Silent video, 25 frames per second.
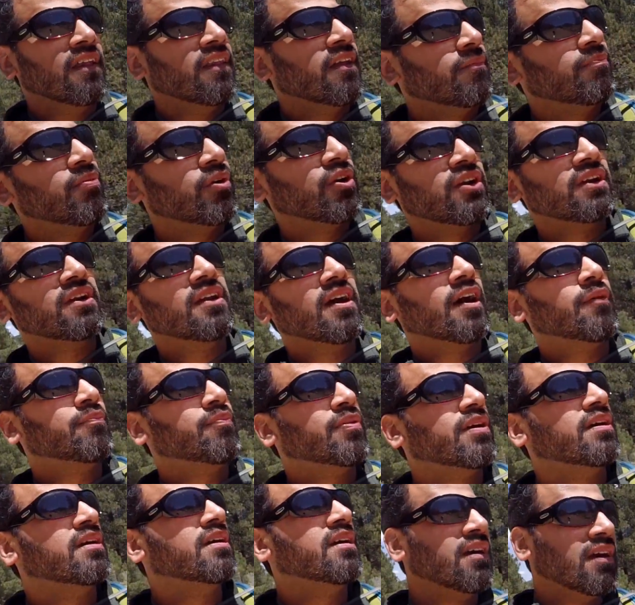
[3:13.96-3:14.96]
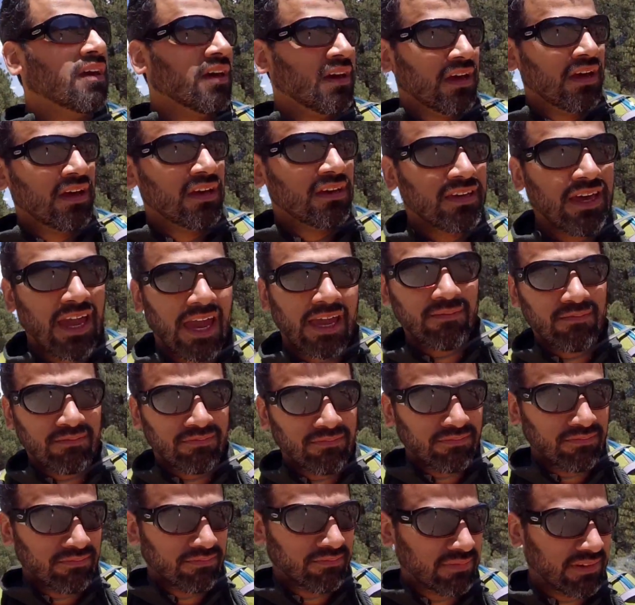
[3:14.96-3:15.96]
they're putting up game
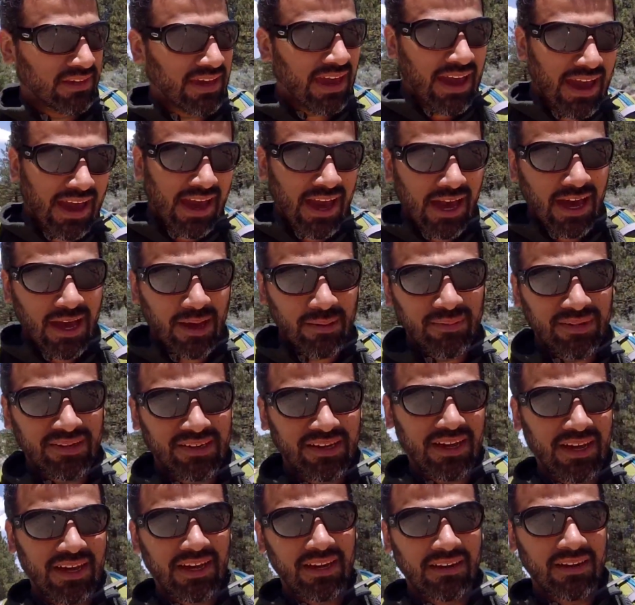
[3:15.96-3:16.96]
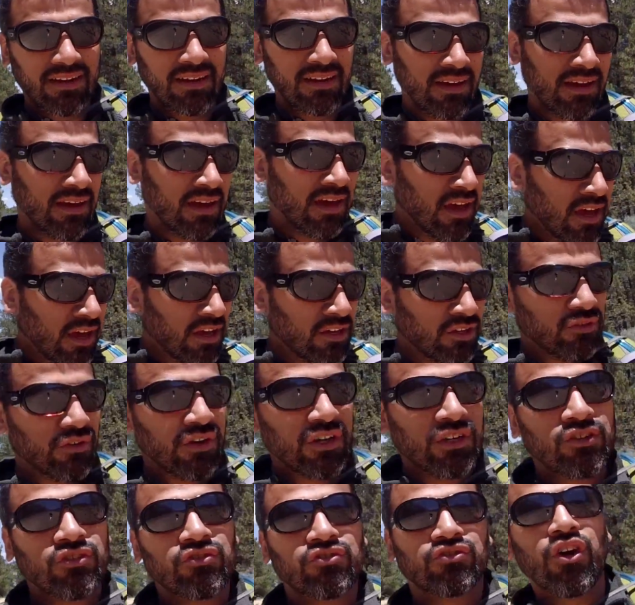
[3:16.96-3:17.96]
cams and
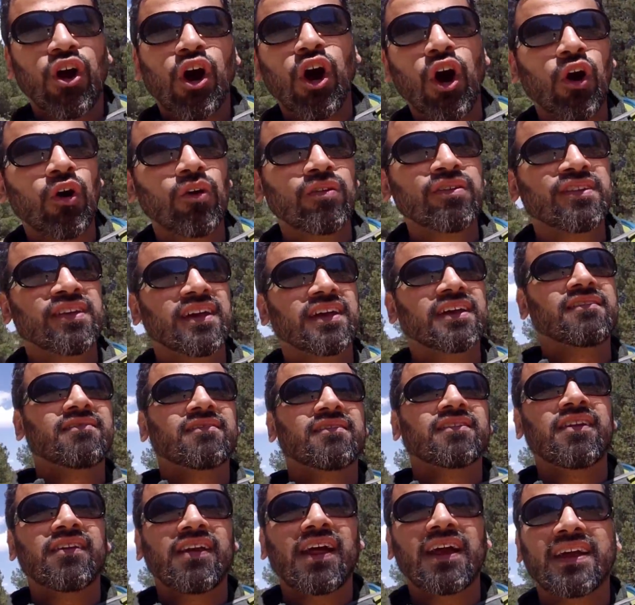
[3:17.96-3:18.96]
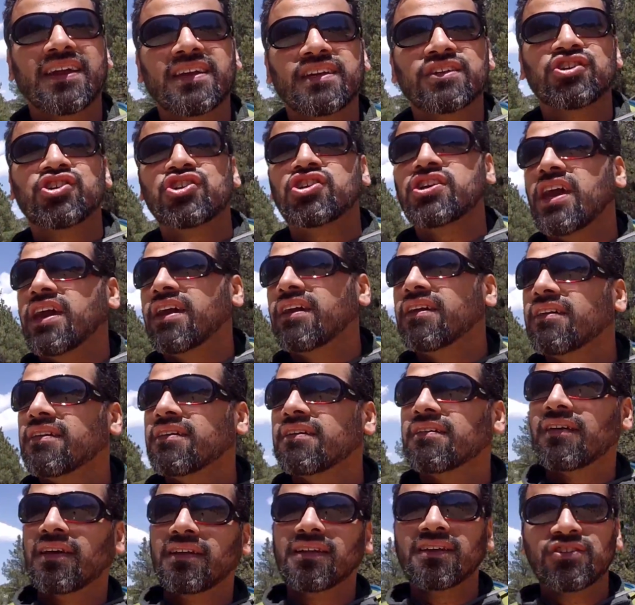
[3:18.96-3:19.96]
doing drones and they're not getting shit
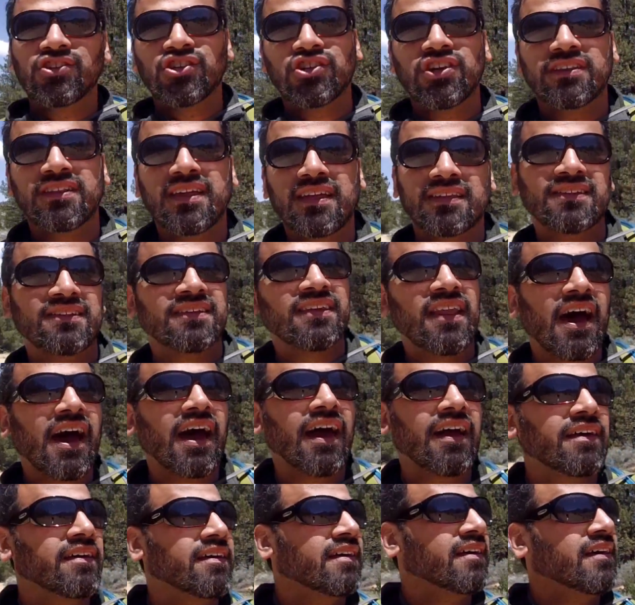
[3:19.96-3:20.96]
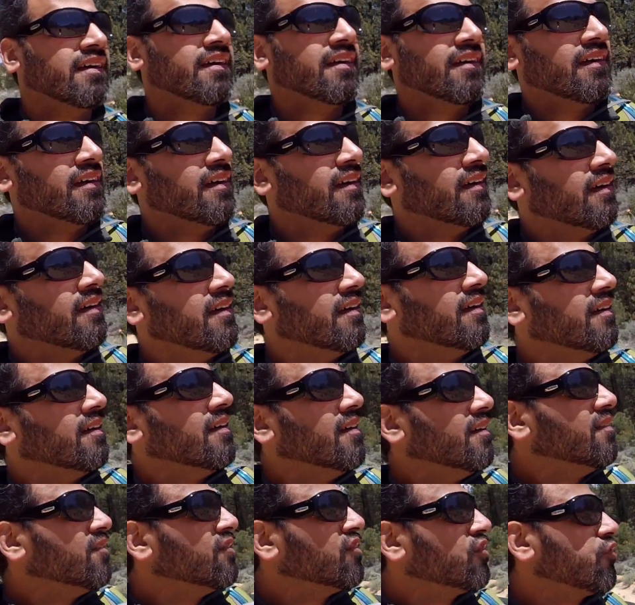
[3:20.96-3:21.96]
at least shit that's not
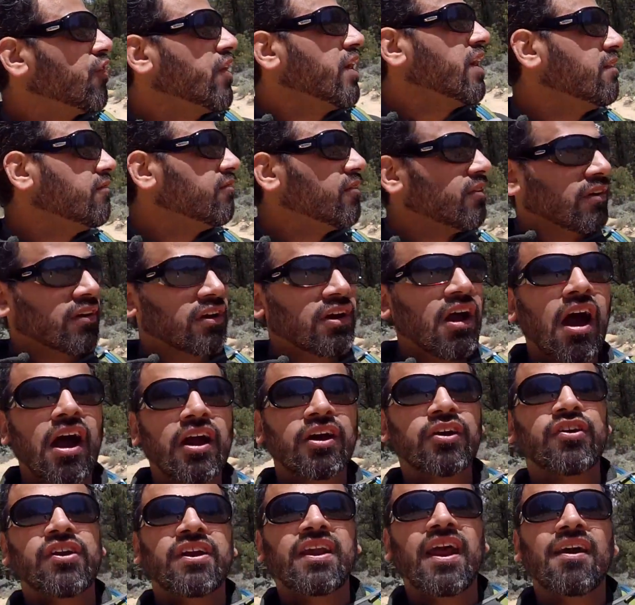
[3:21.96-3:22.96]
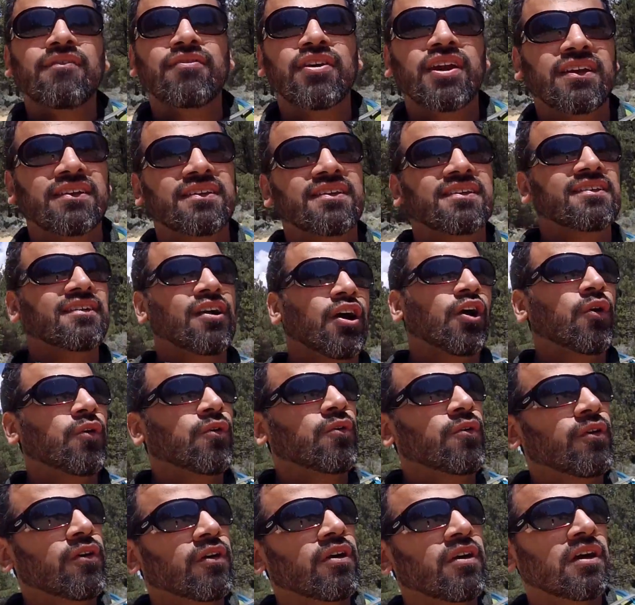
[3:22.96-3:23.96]
straight concrete evidence so
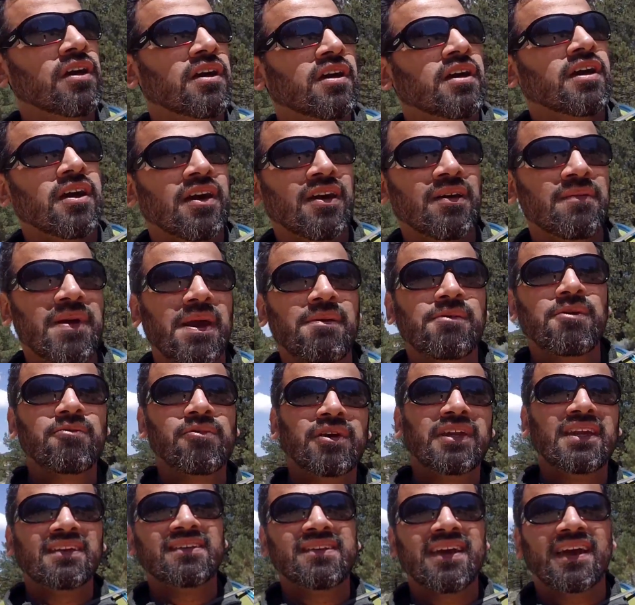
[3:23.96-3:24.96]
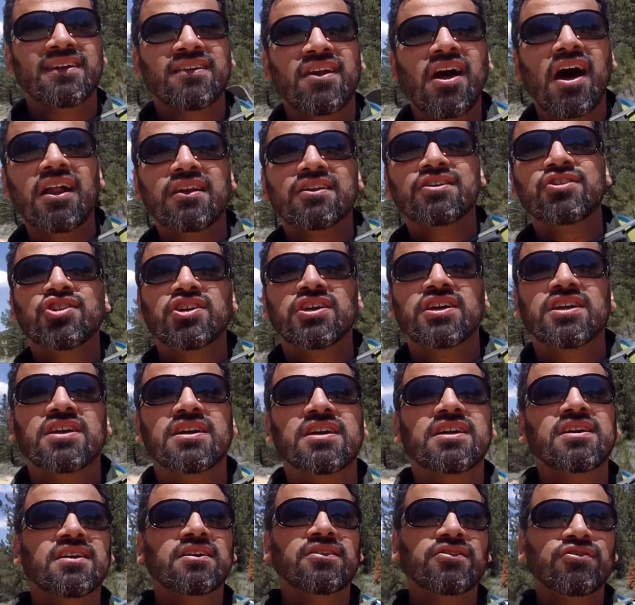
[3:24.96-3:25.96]
maybe we need technology
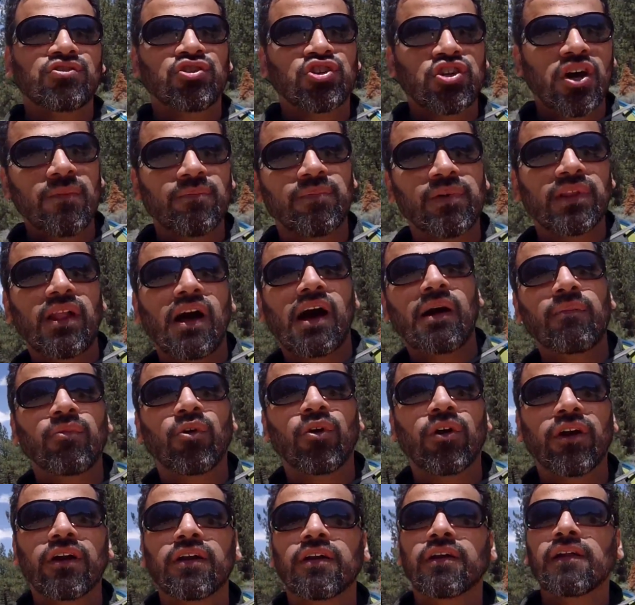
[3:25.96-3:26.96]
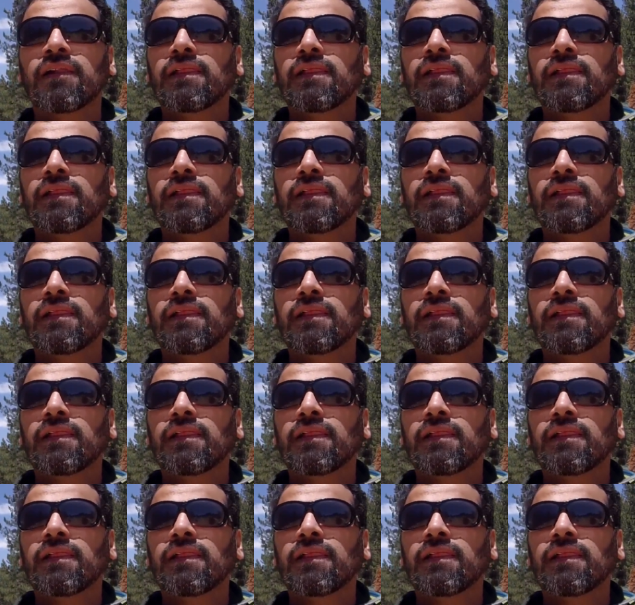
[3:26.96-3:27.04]
to jump a lot more